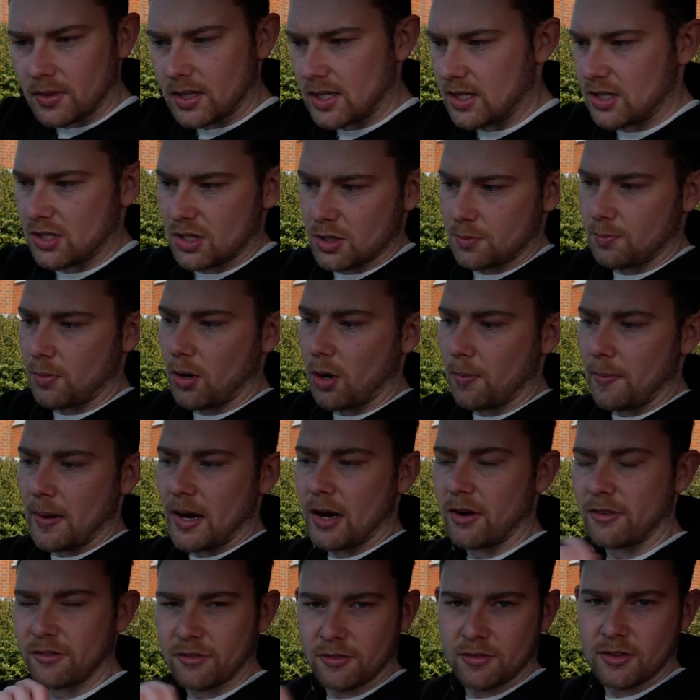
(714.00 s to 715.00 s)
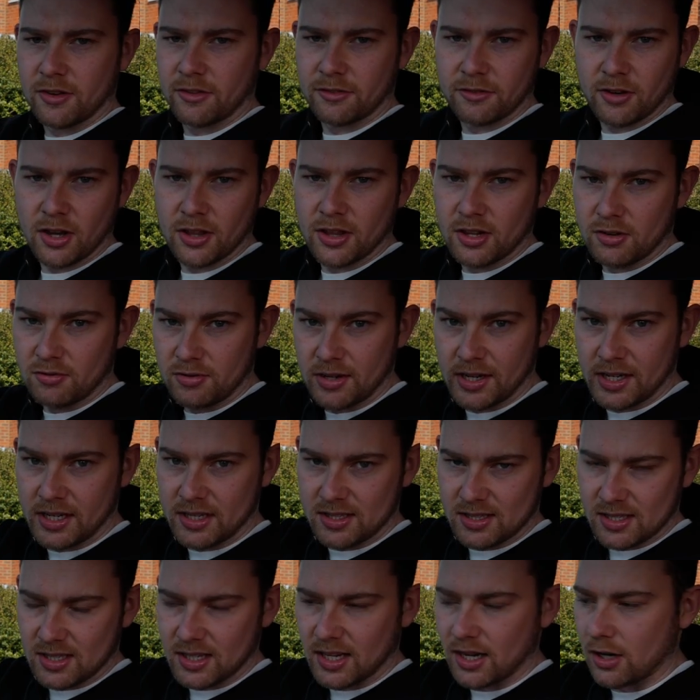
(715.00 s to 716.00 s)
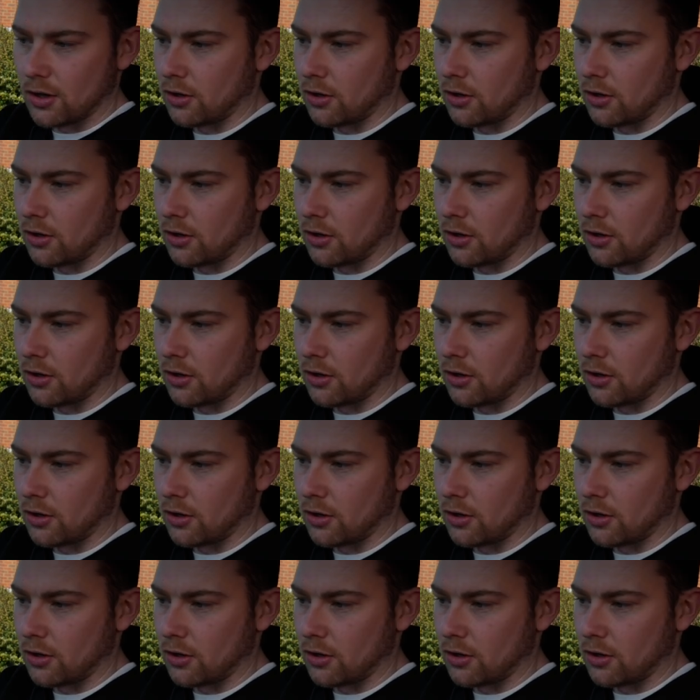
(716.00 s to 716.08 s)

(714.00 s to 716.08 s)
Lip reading: These just pop out from the front. They're really easy to get